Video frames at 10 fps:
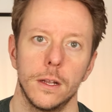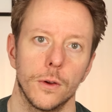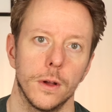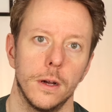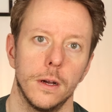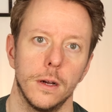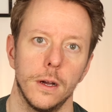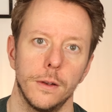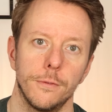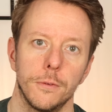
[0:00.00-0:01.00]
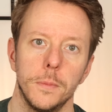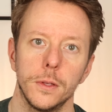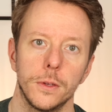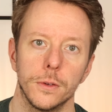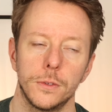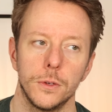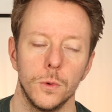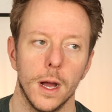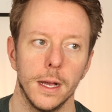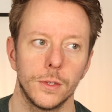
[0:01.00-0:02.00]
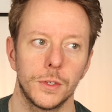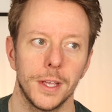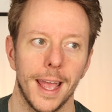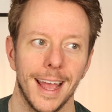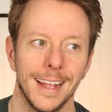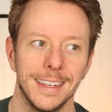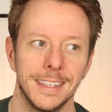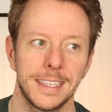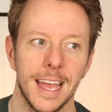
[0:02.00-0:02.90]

that are unfamiliar to us. And